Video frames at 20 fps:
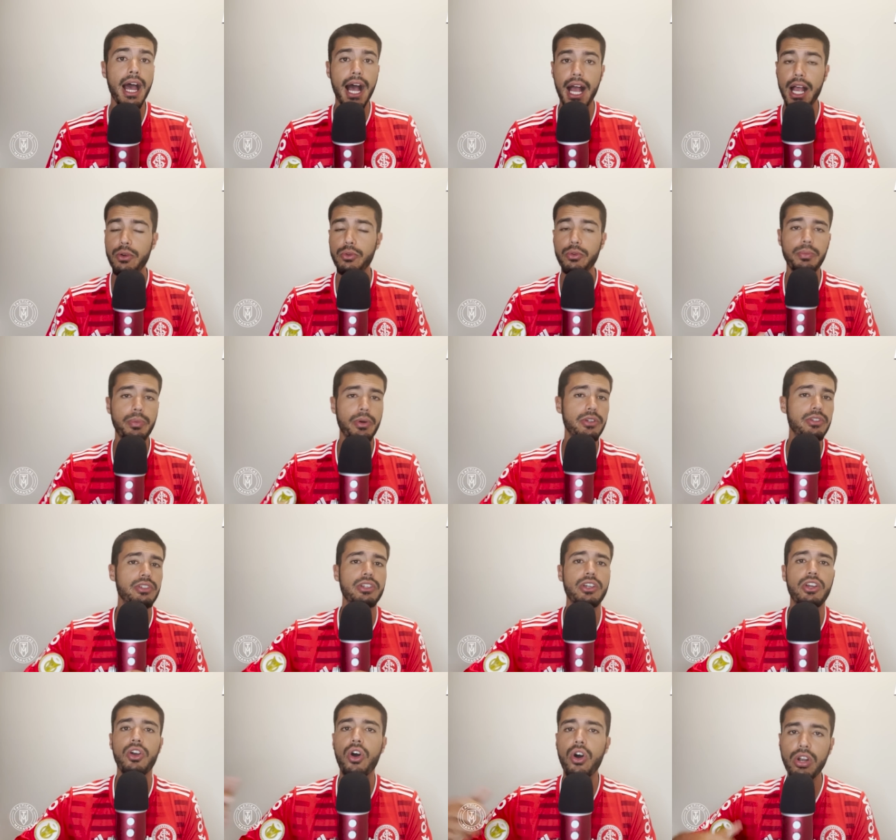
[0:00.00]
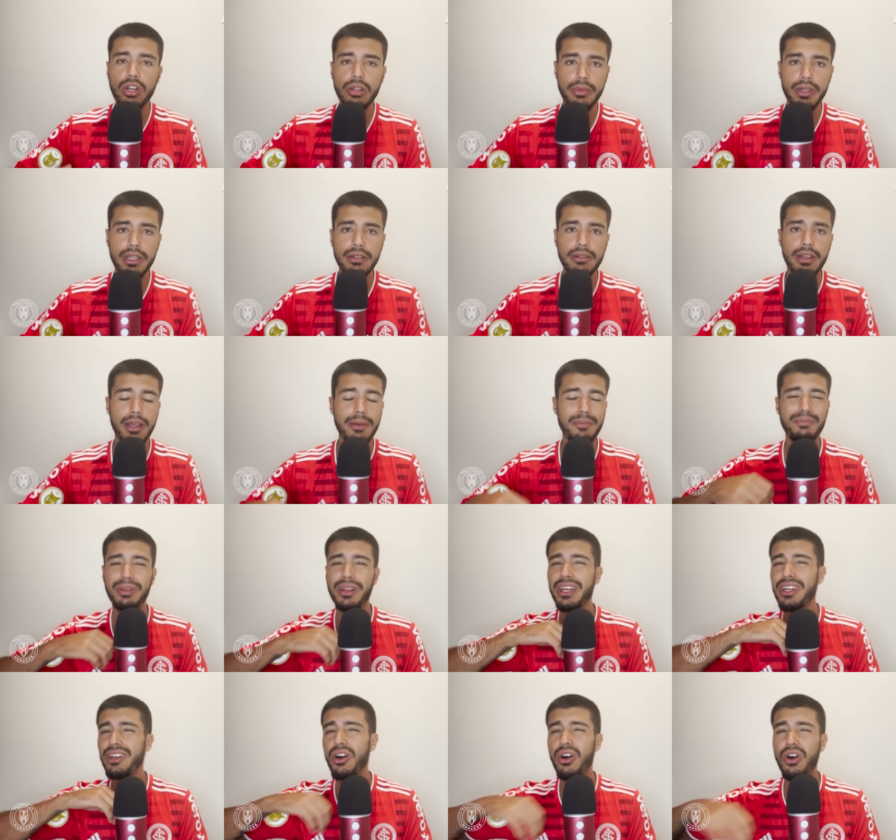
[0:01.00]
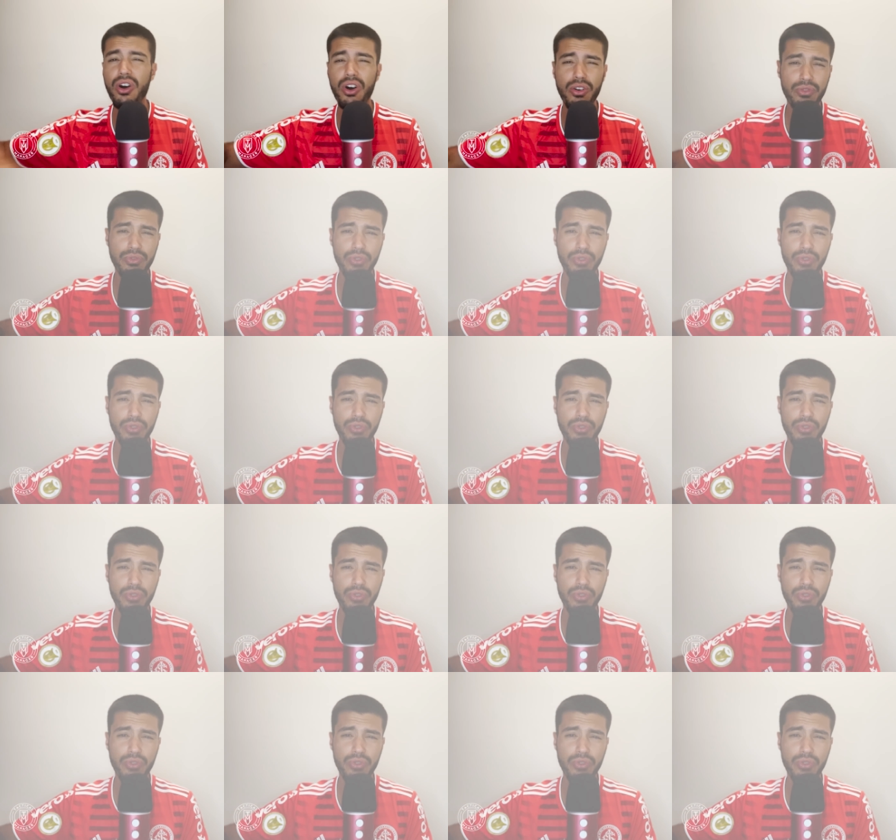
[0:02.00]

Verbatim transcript: I would personally call him in and play all